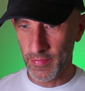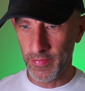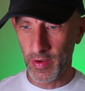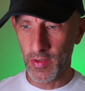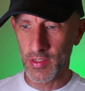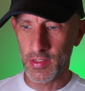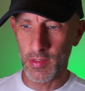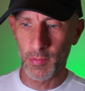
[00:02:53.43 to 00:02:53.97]

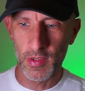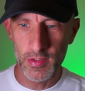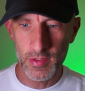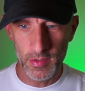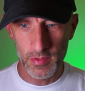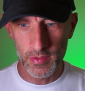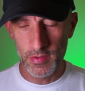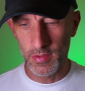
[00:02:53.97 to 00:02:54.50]
very similar
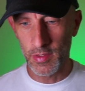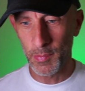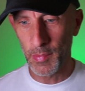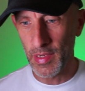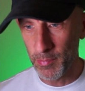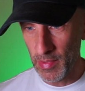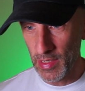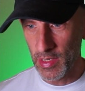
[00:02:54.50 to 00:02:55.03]
to
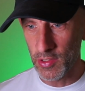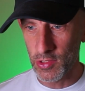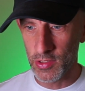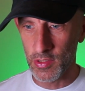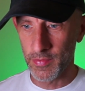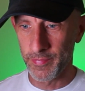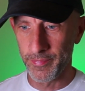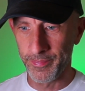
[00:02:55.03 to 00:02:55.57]
Domain Manage.
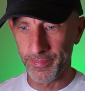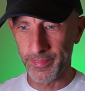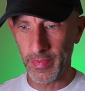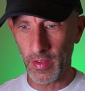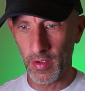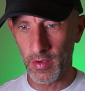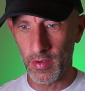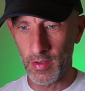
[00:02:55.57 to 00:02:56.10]

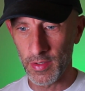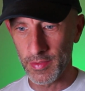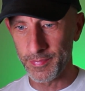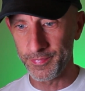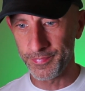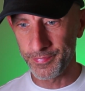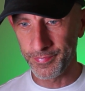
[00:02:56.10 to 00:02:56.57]
I